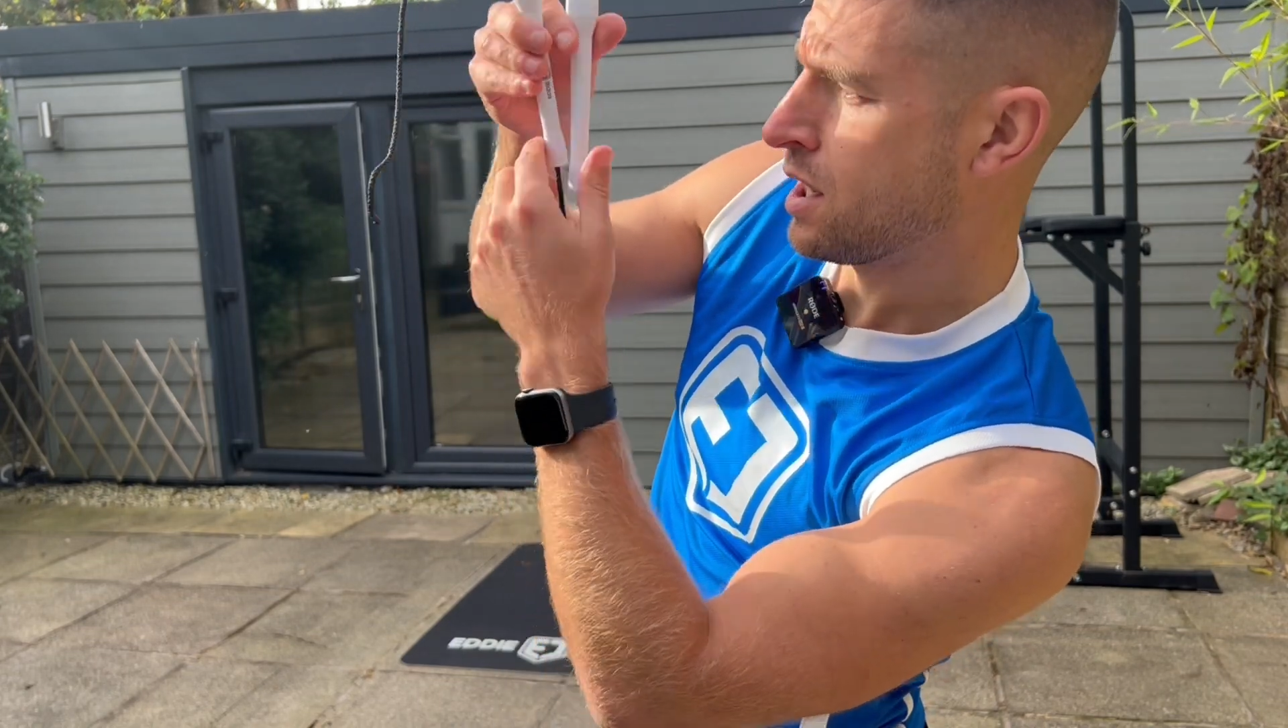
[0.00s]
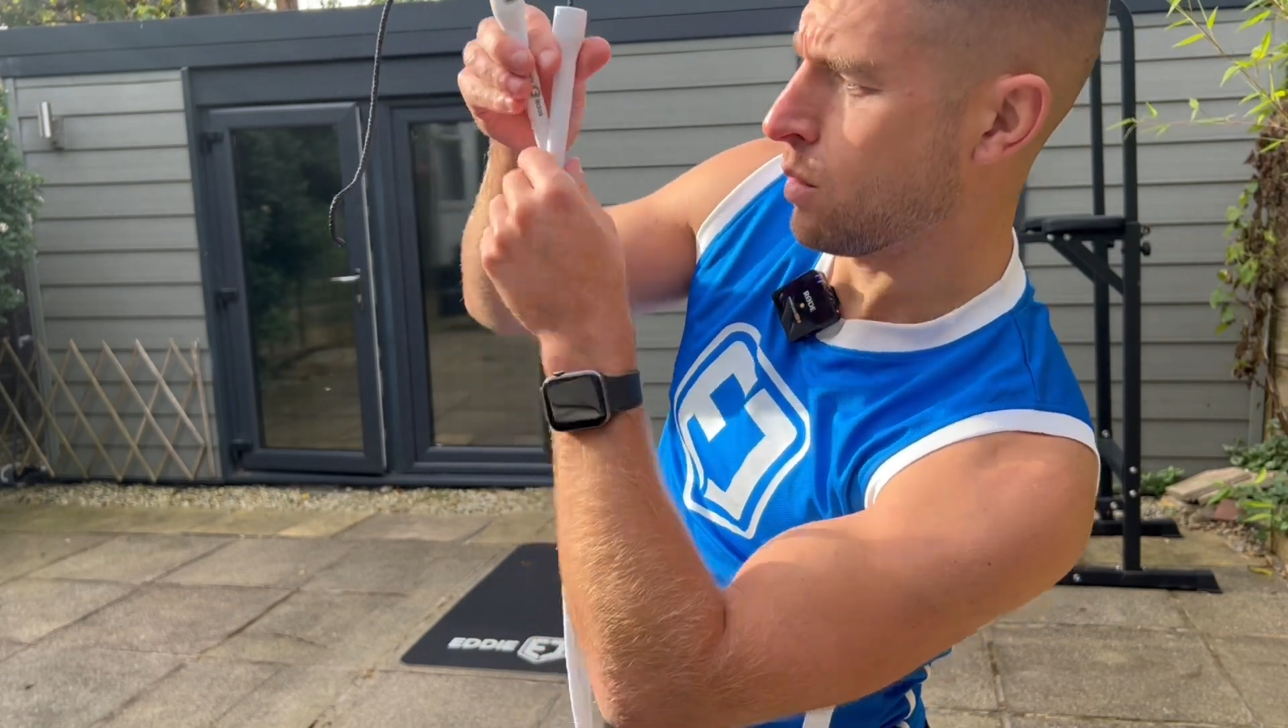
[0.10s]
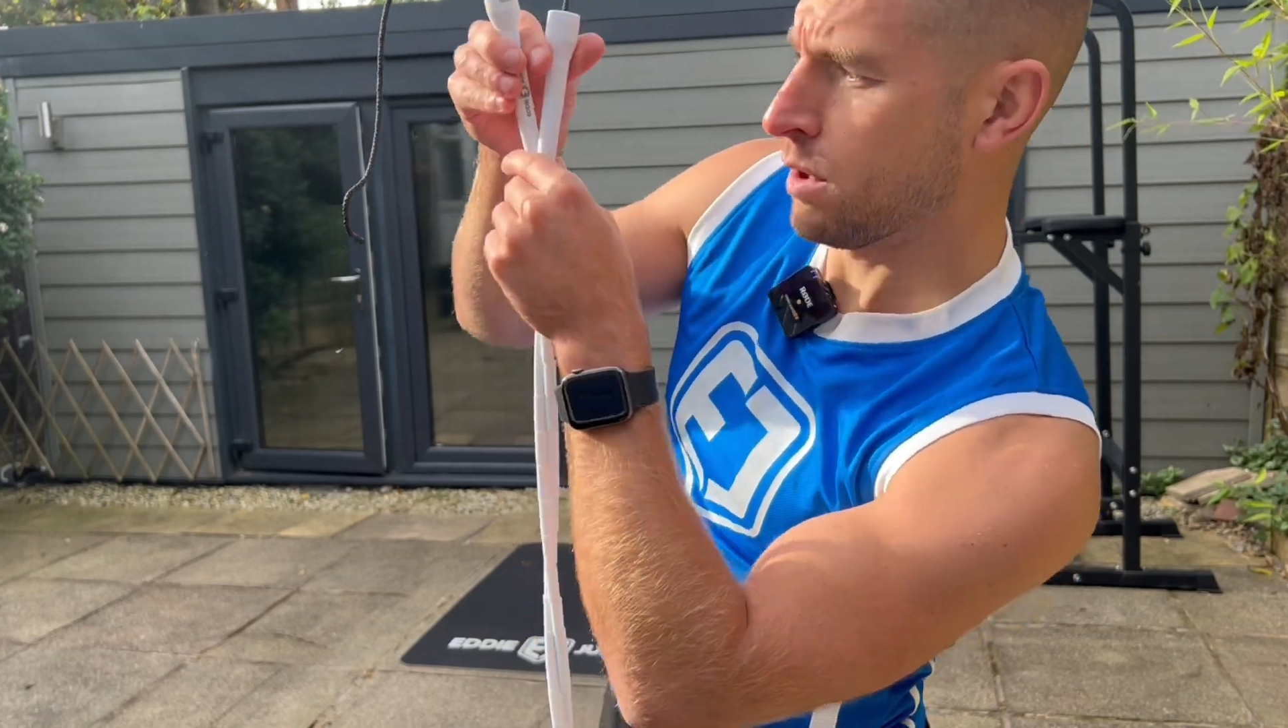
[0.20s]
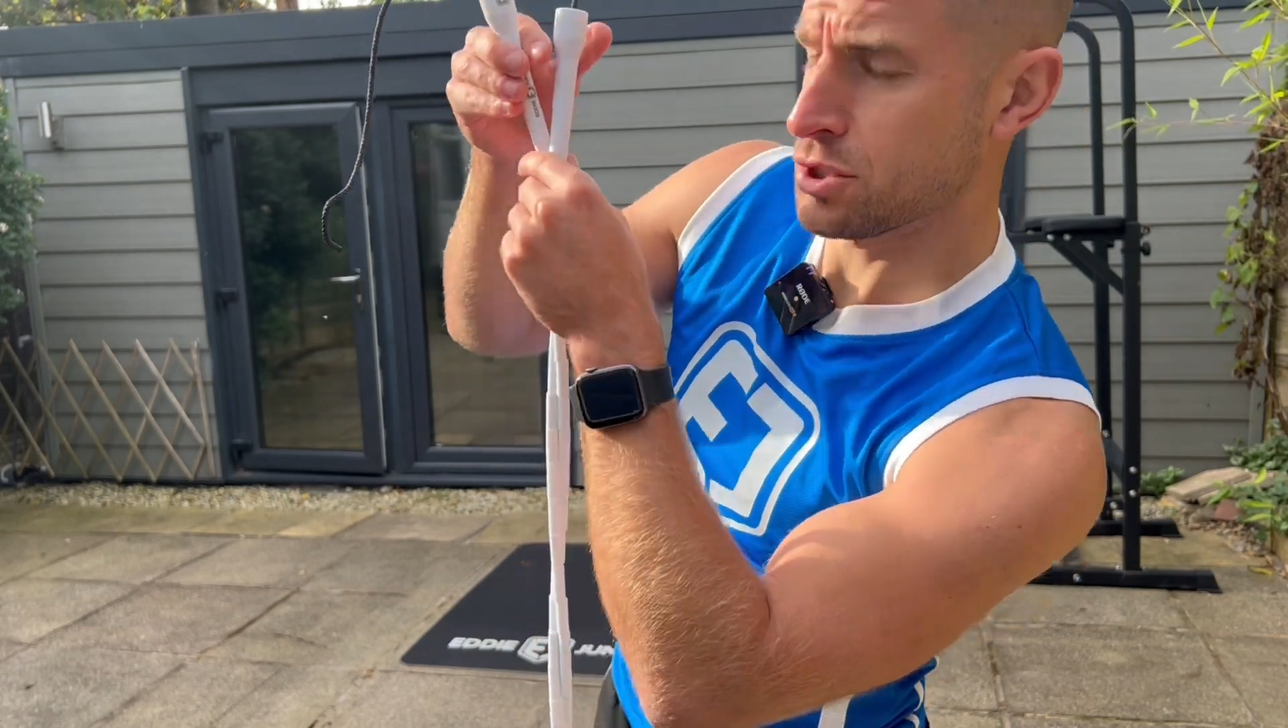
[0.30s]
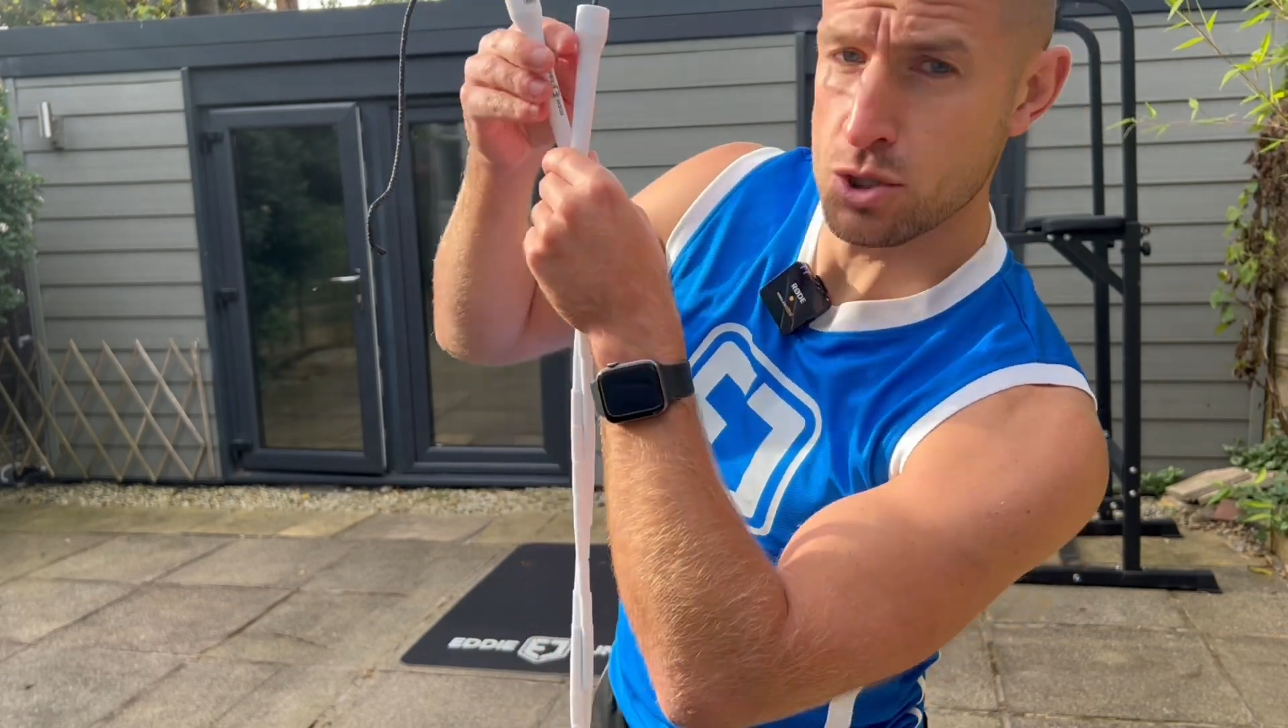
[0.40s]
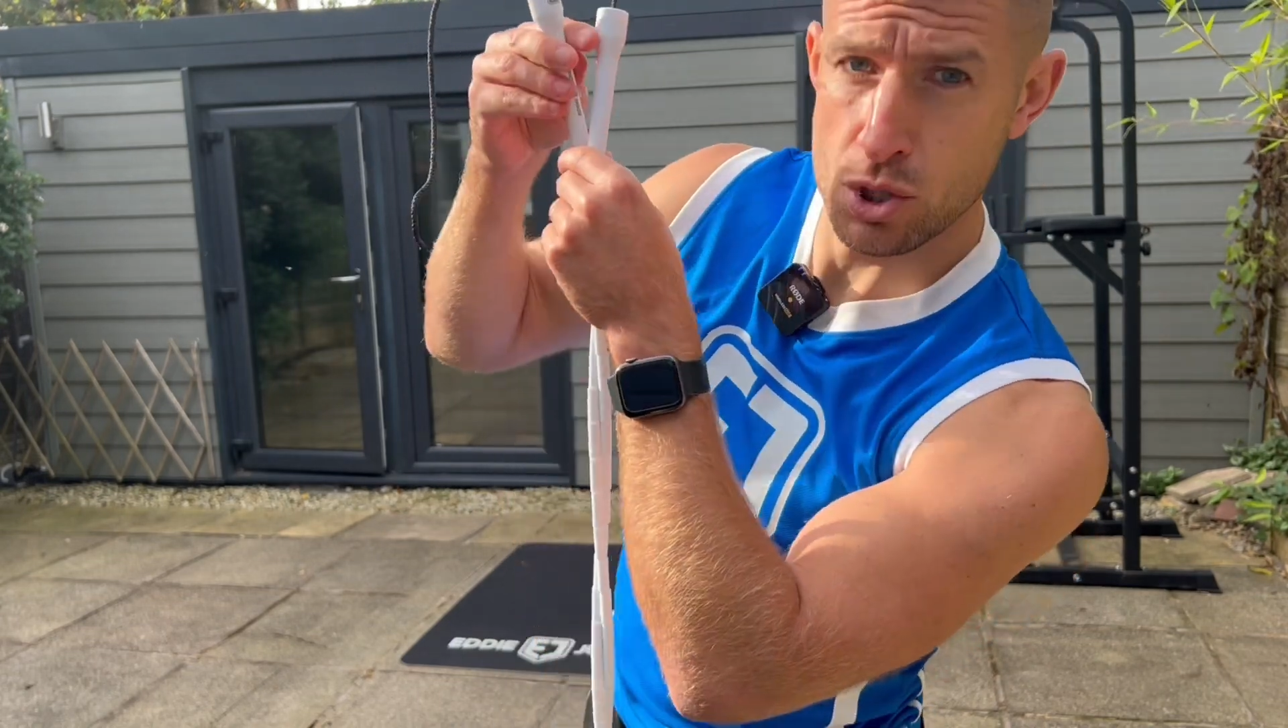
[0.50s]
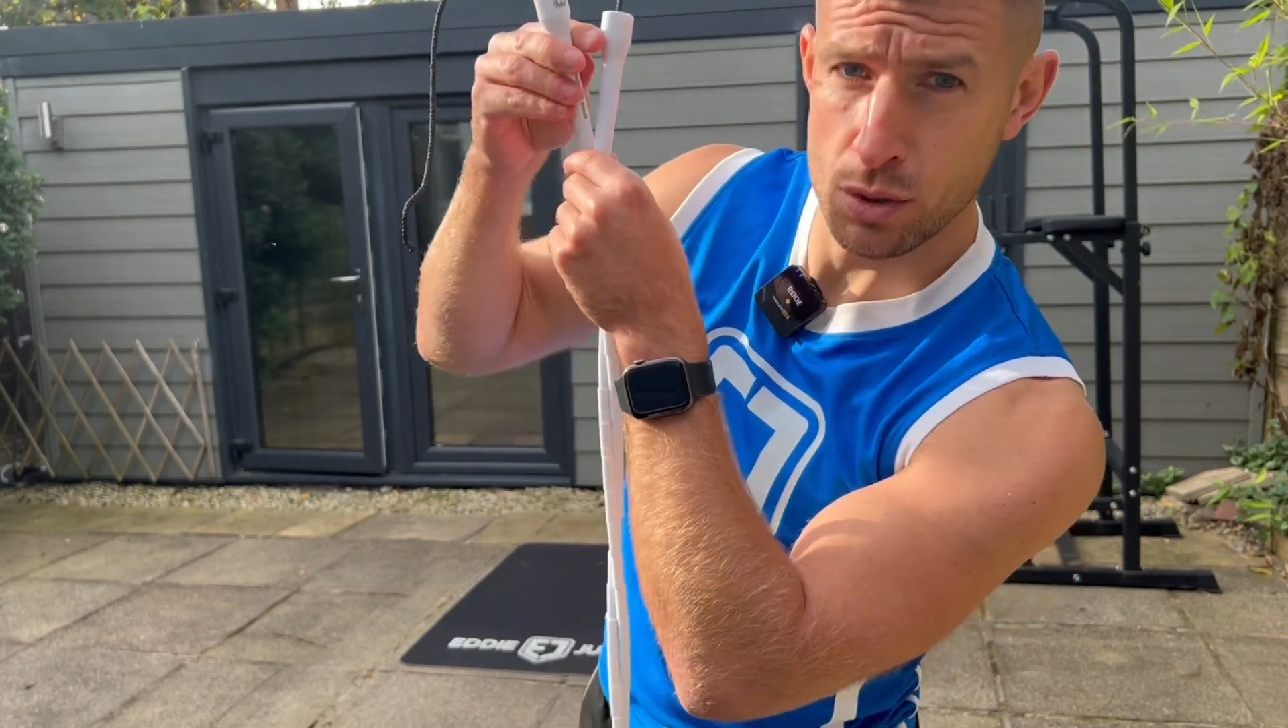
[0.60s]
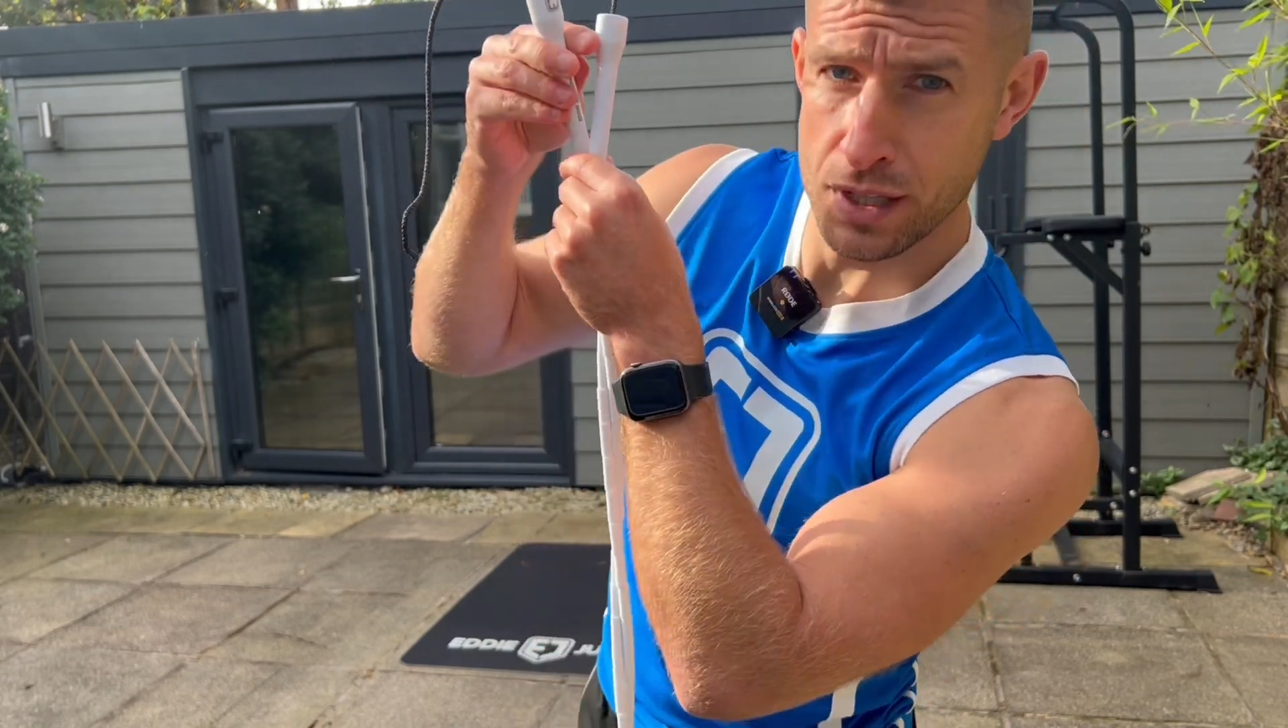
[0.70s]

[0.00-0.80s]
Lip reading: once you shorten